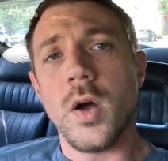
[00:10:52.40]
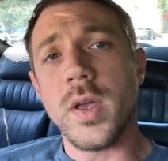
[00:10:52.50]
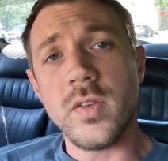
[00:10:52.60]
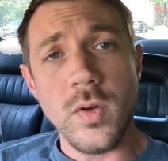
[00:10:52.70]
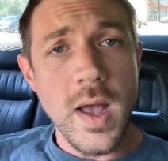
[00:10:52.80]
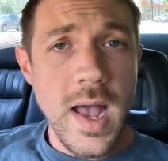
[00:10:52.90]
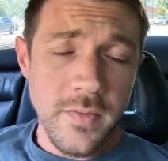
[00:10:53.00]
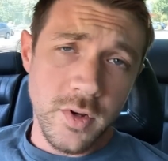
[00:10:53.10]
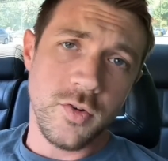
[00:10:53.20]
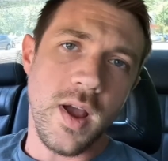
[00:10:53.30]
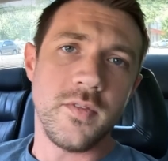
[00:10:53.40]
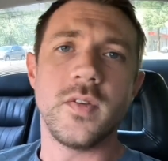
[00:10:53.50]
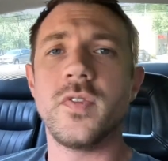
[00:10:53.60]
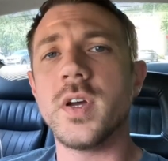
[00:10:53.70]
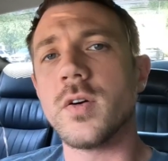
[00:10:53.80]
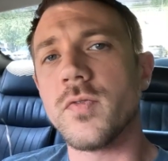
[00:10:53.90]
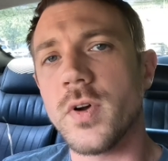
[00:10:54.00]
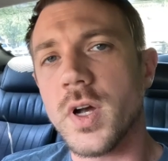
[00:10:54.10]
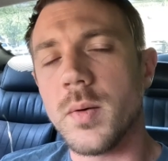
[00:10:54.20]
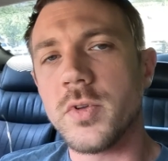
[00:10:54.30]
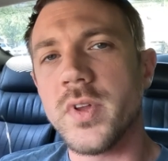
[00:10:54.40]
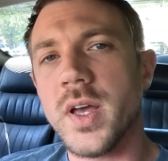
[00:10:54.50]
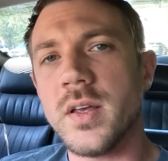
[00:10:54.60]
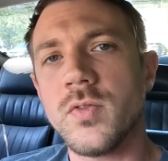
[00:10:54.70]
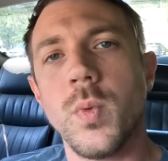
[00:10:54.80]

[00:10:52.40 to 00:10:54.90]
Okay, so after driving the vehicle for a couple days,